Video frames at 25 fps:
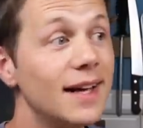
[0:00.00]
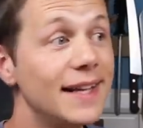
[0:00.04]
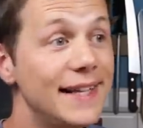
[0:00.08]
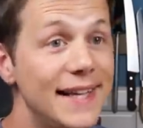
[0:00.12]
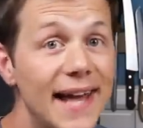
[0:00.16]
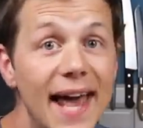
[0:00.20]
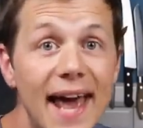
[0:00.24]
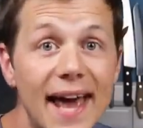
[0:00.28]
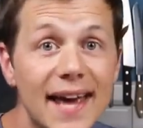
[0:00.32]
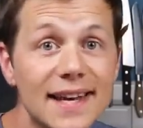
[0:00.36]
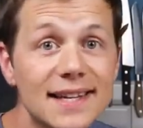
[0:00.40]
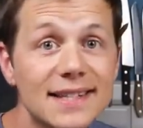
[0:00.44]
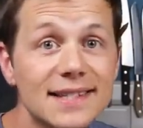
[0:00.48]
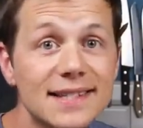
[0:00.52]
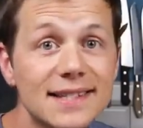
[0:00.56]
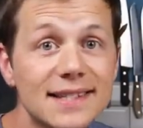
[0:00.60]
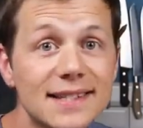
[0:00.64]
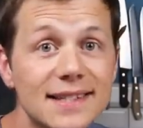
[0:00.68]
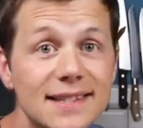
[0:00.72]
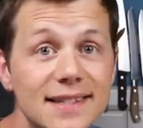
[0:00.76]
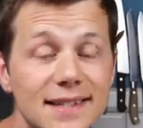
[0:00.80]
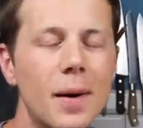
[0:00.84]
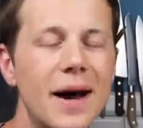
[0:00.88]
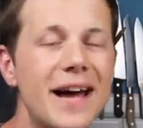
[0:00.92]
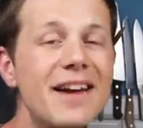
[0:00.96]

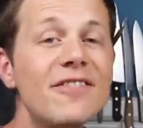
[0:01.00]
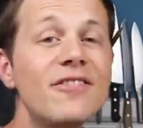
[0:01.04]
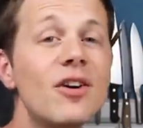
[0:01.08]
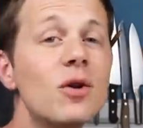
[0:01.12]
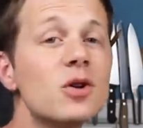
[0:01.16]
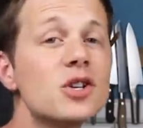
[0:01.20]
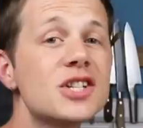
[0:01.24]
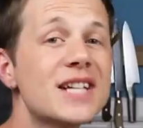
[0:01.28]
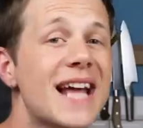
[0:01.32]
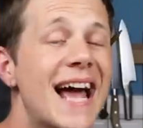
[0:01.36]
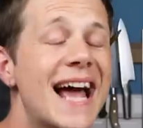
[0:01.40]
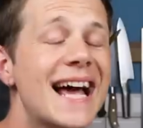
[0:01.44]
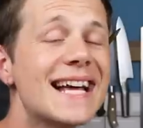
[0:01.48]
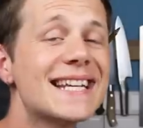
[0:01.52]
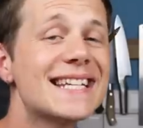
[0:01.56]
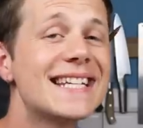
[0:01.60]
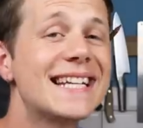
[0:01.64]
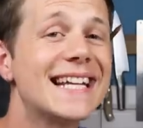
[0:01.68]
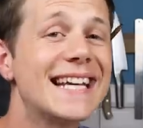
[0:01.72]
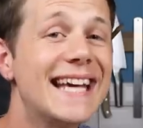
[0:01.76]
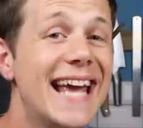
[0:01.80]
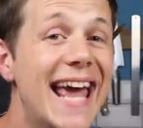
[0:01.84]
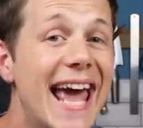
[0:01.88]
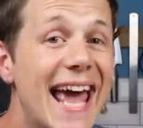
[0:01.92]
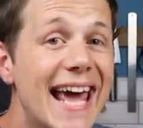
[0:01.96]
Yes. But if I was to hazard
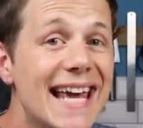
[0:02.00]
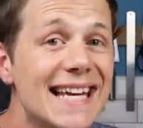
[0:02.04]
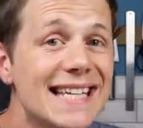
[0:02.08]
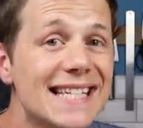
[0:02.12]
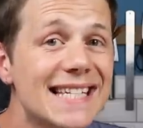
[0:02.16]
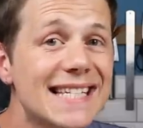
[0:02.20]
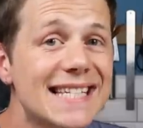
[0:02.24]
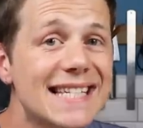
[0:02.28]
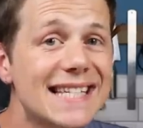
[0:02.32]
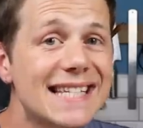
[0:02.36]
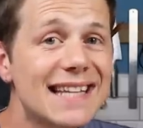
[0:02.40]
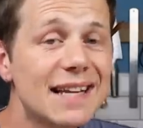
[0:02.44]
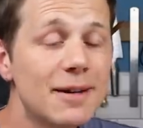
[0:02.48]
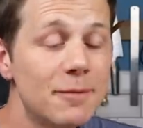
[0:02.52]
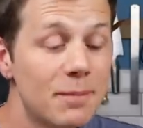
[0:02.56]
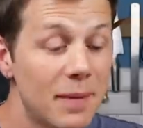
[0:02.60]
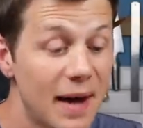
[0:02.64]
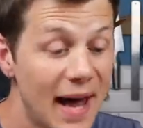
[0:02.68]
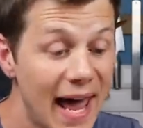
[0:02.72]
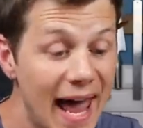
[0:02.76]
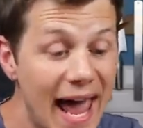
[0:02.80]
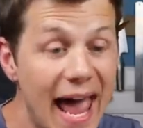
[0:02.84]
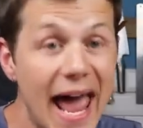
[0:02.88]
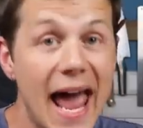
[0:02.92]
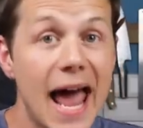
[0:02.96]
a guess, then
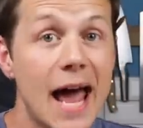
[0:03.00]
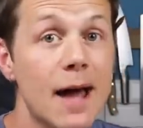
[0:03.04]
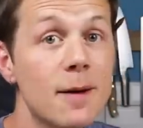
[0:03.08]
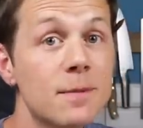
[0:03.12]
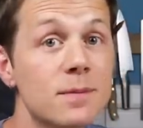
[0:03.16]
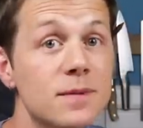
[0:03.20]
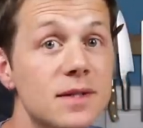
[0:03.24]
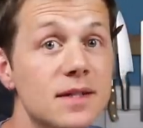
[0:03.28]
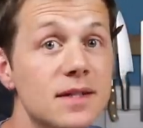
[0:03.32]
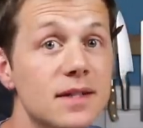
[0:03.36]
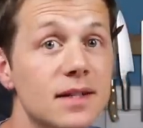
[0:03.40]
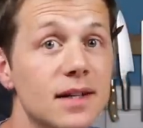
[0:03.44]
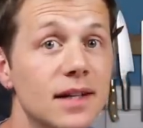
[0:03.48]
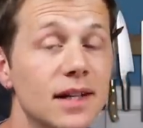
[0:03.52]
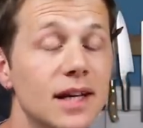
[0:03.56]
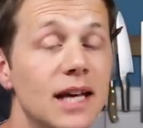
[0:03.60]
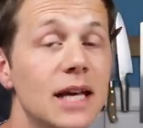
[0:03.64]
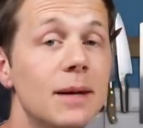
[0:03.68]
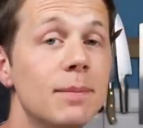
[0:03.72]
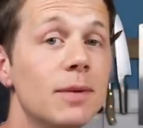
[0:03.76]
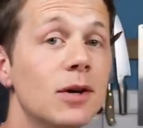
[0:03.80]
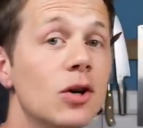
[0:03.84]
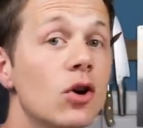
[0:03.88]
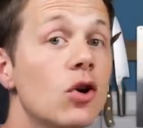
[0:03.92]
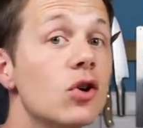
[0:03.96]
perhaps in
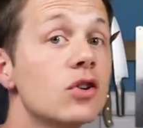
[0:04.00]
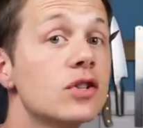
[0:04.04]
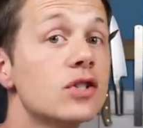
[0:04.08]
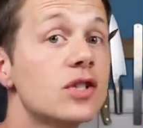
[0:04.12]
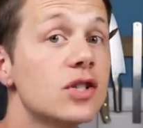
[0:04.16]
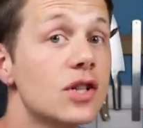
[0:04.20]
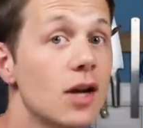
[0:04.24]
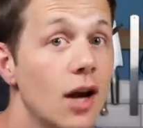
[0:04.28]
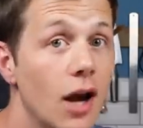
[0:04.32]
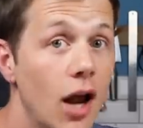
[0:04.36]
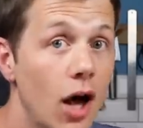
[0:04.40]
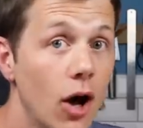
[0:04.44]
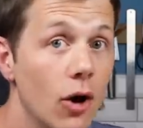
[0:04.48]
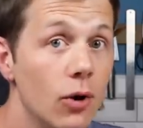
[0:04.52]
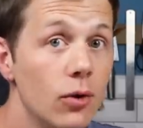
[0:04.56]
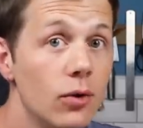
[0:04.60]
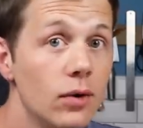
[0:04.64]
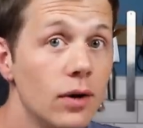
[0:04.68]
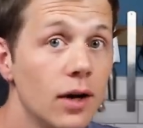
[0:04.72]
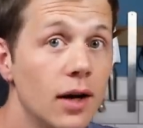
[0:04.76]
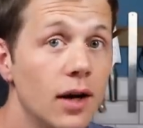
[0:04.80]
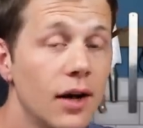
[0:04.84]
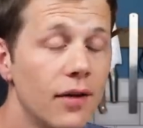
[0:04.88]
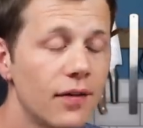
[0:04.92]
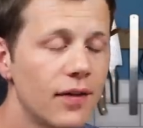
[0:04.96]
keeping costs
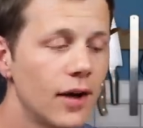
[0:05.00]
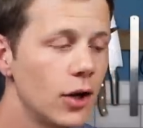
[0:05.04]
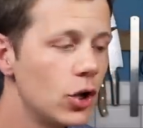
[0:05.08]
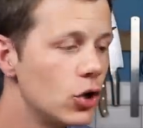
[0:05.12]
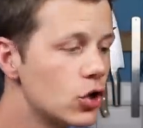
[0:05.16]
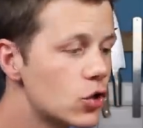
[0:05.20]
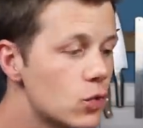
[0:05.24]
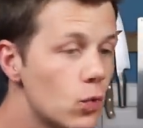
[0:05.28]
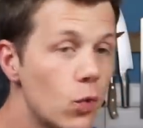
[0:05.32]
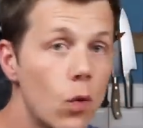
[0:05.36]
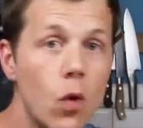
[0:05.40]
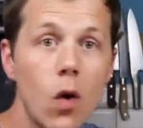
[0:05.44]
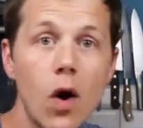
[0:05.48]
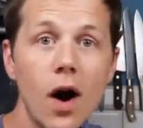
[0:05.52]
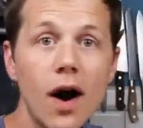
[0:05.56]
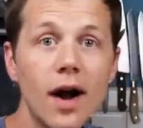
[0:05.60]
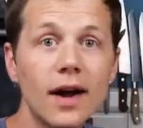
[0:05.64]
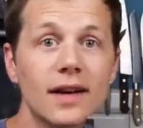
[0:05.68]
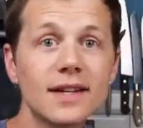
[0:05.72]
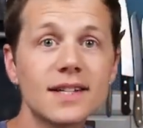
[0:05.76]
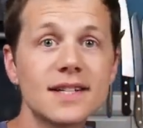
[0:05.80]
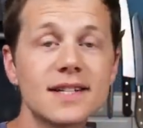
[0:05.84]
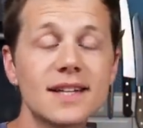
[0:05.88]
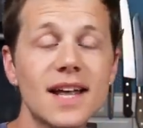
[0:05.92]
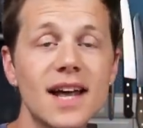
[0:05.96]
low, they use
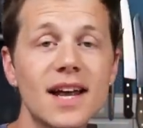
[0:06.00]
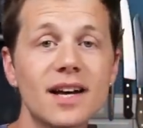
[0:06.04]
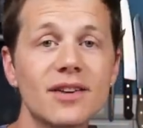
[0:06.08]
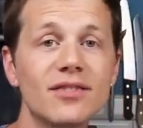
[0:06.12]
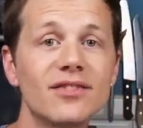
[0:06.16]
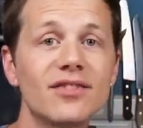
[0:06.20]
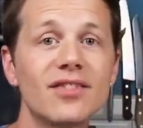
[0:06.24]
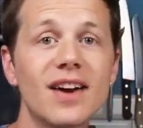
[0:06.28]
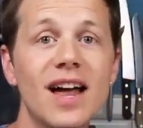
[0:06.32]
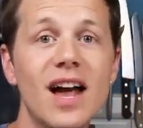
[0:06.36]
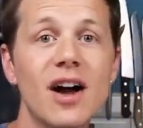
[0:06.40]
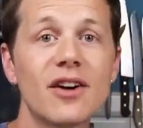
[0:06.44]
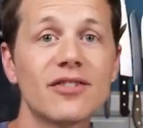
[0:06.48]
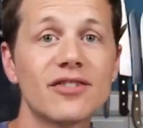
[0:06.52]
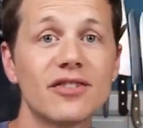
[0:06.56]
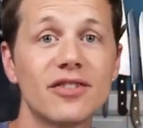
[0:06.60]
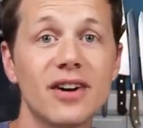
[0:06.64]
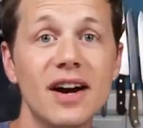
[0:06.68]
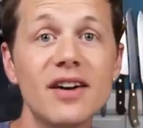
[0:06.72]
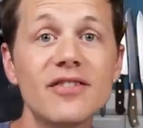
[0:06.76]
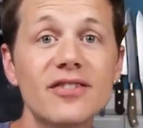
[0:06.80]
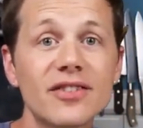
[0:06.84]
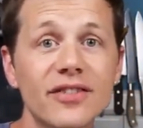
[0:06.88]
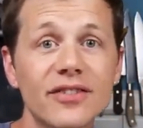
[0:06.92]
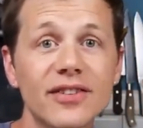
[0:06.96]
one standard flour for
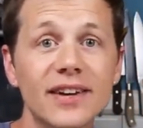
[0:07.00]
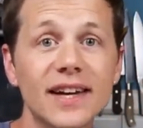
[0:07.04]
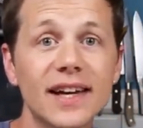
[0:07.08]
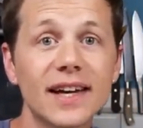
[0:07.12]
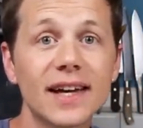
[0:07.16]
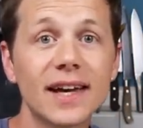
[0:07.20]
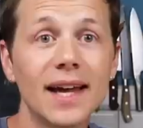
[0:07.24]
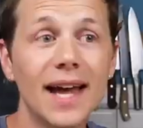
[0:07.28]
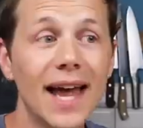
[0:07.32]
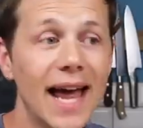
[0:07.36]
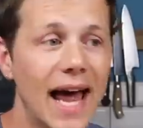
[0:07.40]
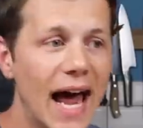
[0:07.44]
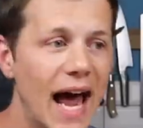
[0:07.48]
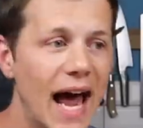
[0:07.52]
everything